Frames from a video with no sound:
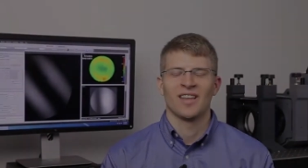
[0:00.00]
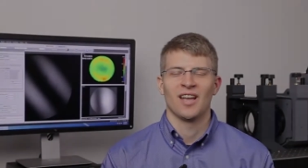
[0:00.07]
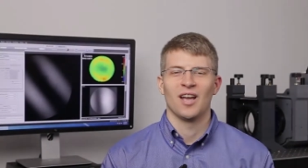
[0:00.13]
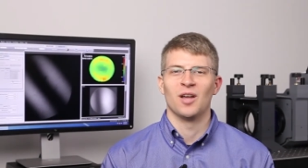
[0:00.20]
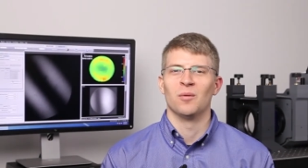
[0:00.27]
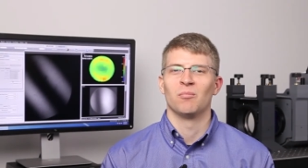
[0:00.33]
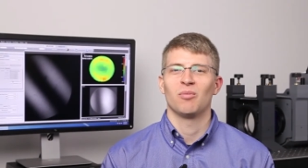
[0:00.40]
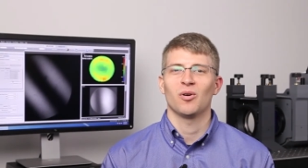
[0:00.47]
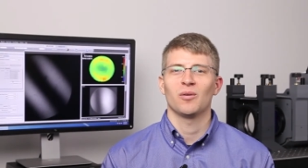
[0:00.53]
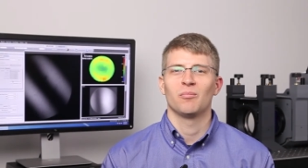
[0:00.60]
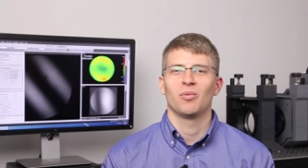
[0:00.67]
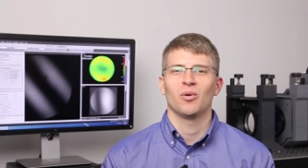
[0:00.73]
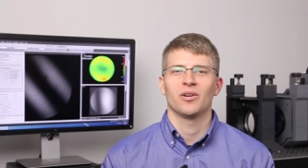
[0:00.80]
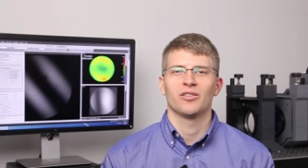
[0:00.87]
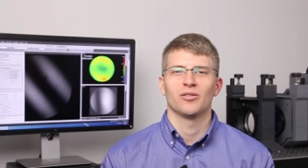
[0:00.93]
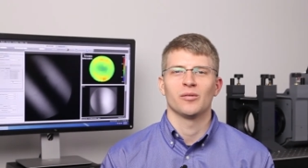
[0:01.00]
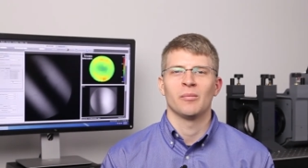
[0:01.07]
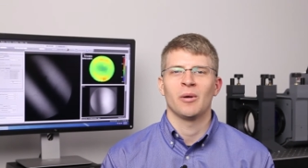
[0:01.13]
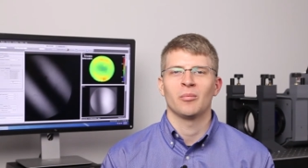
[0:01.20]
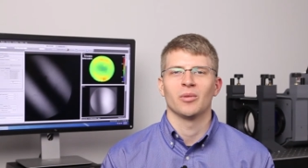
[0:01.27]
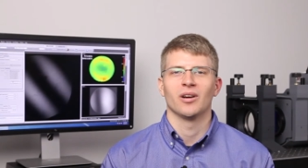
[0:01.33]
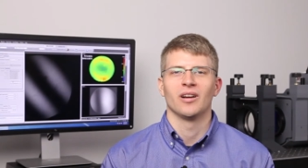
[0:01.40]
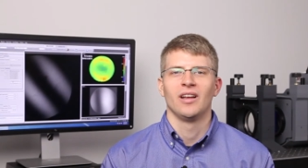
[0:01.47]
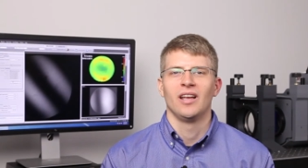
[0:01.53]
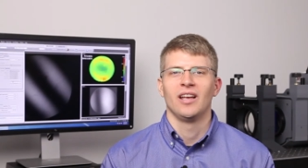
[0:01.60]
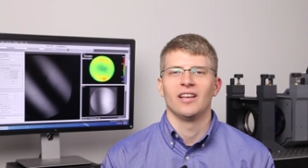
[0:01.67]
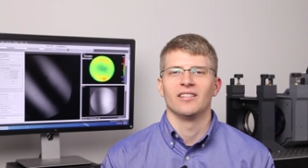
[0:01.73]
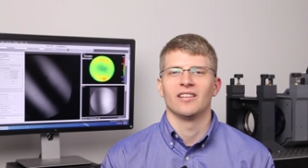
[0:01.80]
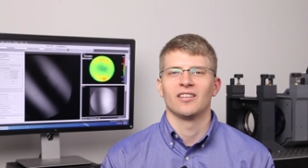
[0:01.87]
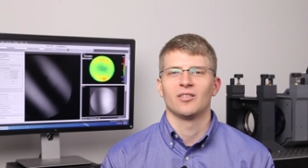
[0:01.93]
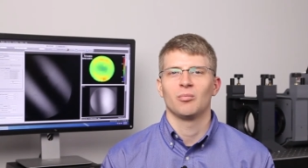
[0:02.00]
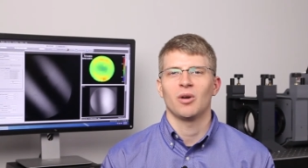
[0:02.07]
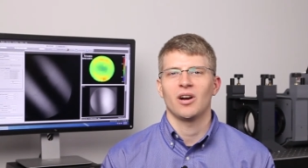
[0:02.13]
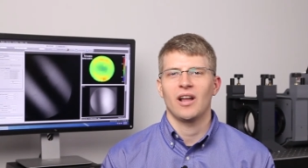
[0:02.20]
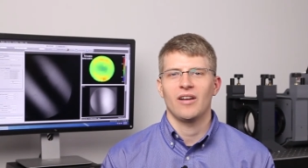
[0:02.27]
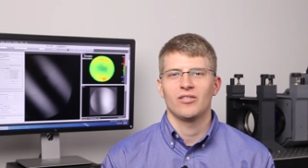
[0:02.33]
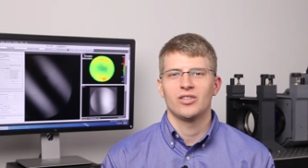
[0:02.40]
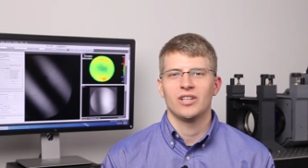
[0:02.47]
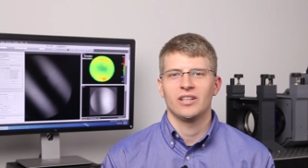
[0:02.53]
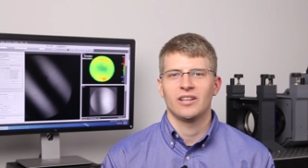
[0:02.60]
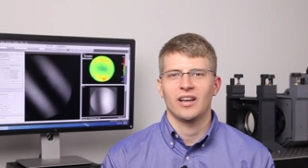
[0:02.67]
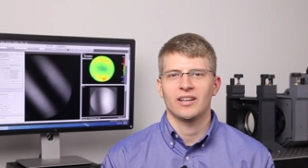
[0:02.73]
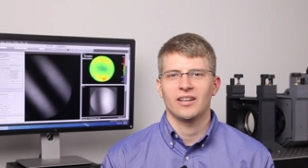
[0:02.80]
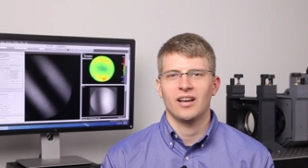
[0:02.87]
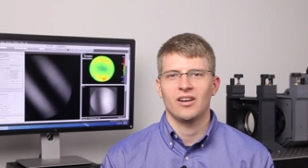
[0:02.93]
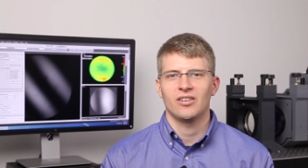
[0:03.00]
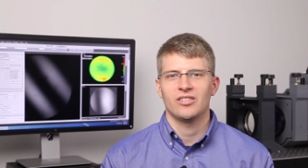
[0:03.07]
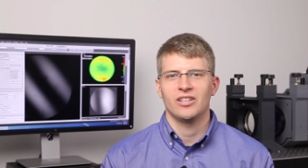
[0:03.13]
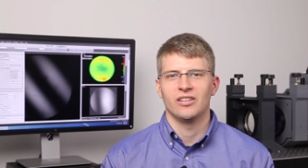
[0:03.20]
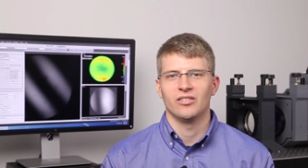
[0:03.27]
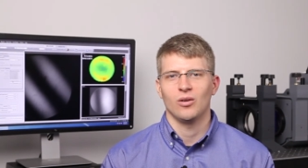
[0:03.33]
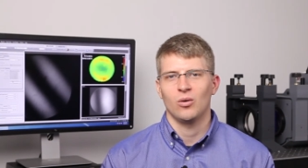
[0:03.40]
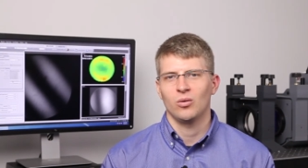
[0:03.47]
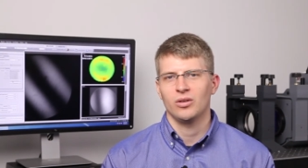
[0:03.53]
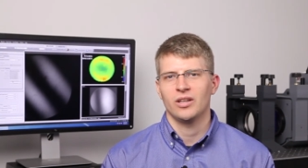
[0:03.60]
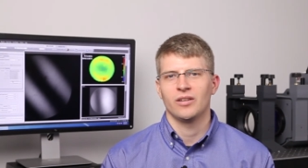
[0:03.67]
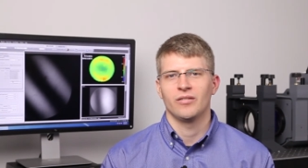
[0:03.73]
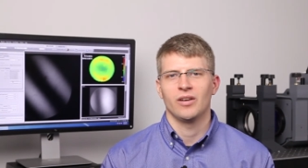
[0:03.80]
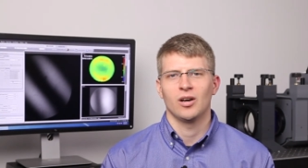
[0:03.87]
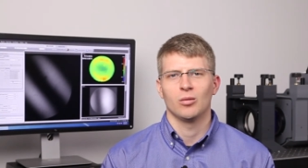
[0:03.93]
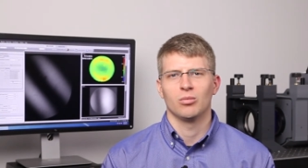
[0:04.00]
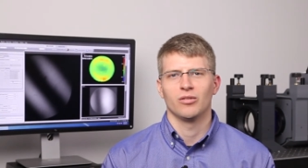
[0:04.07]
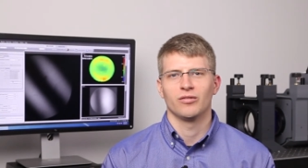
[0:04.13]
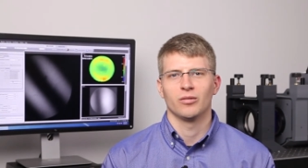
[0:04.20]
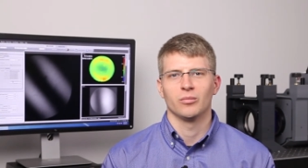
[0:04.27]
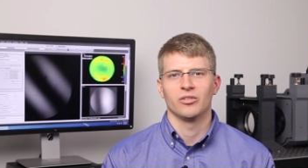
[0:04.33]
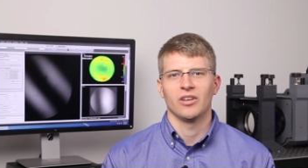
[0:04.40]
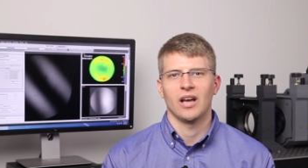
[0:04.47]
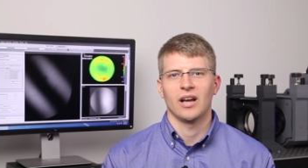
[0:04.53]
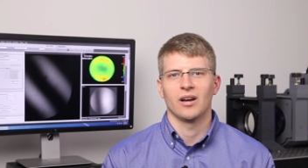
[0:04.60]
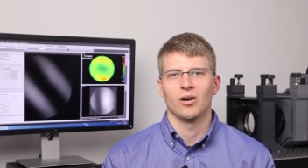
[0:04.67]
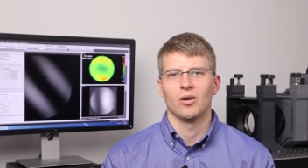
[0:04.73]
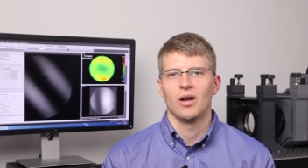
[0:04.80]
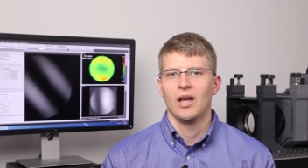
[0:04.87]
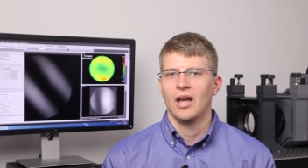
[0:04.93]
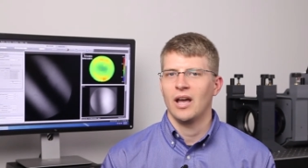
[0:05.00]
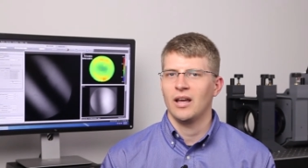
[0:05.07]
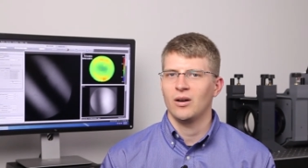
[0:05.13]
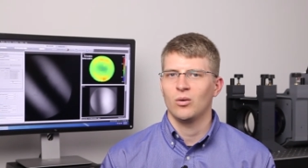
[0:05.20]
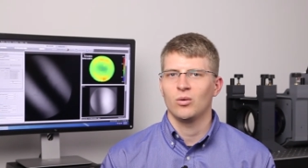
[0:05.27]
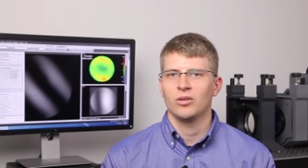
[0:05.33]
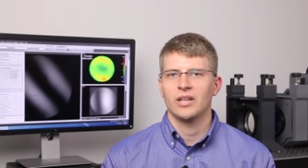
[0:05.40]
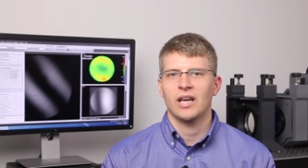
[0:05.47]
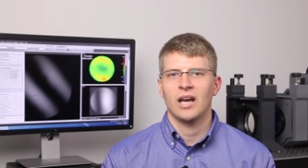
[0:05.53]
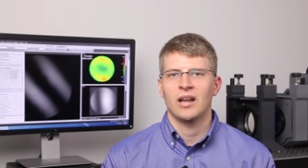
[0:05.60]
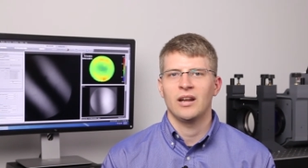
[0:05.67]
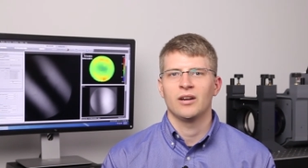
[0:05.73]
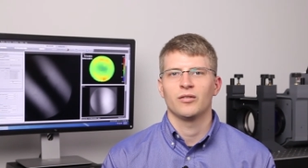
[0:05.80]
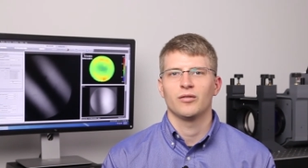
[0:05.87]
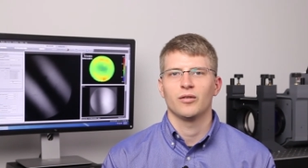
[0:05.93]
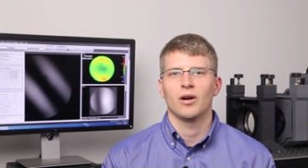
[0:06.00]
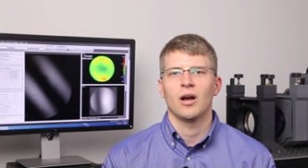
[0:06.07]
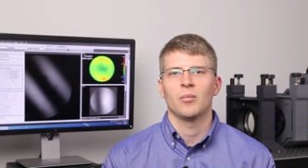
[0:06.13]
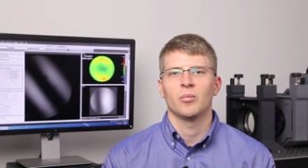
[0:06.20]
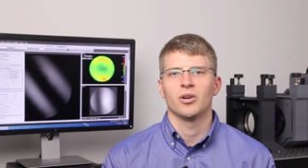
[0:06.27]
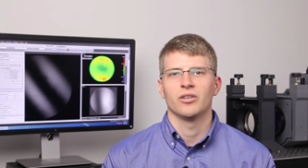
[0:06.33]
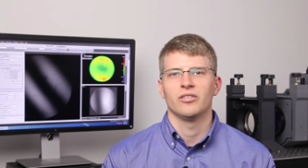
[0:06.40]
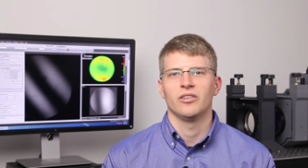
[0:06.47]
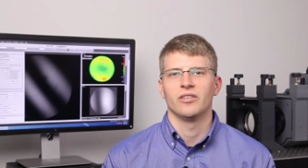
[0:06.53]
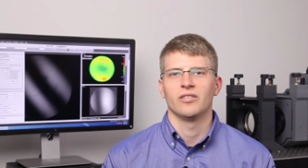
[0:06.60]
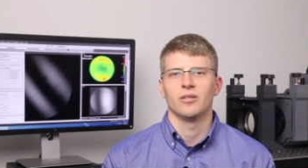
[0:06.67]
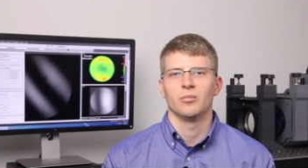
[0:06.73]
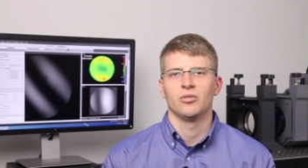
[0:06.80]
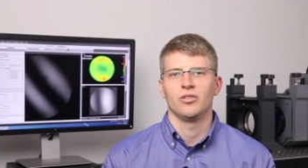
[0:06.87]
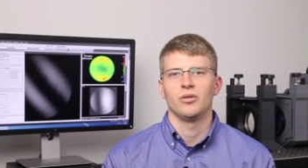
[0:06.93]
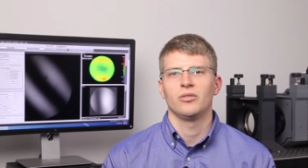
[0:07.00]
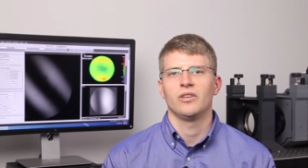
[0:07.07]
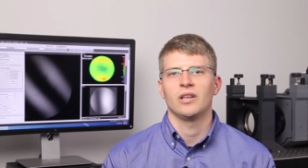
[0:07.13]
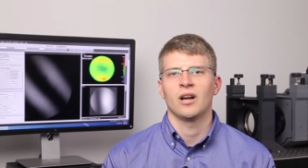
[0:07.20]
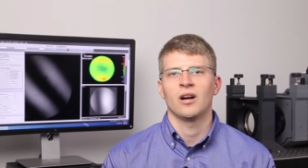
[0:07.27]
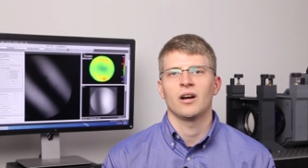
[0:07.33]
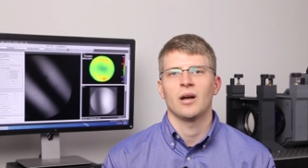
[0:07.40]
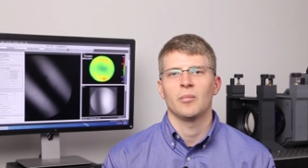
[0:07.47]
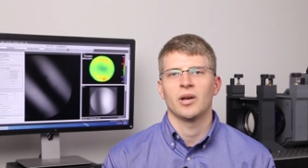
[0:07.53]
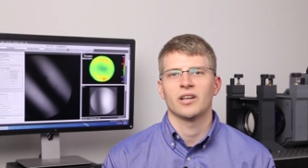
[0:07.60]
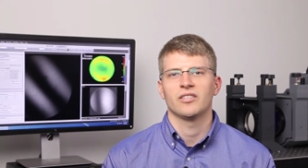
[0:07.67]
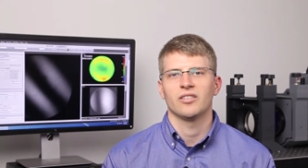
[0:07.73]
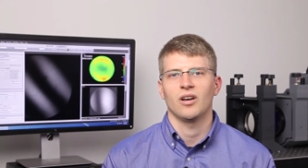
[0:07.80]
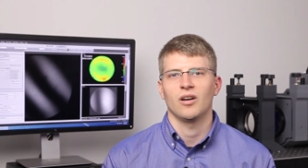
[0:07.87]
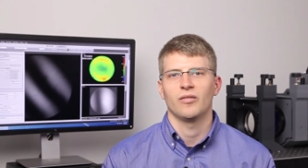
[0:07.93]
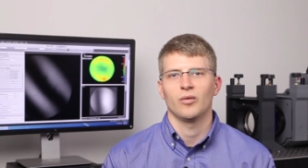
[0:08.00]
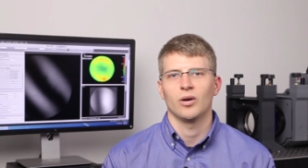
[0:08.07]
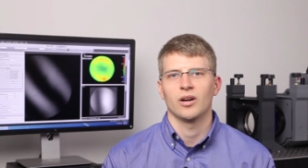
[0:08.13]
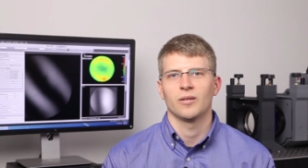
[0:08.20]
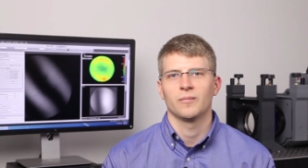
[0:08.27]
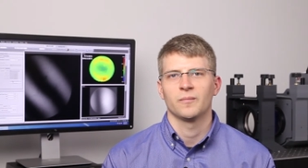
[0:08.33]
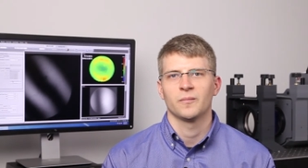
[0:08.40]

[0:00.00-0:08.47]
An important point to remember is that Smart Averaging technology is only available from Zygo and only on interferometer systems using our MX software.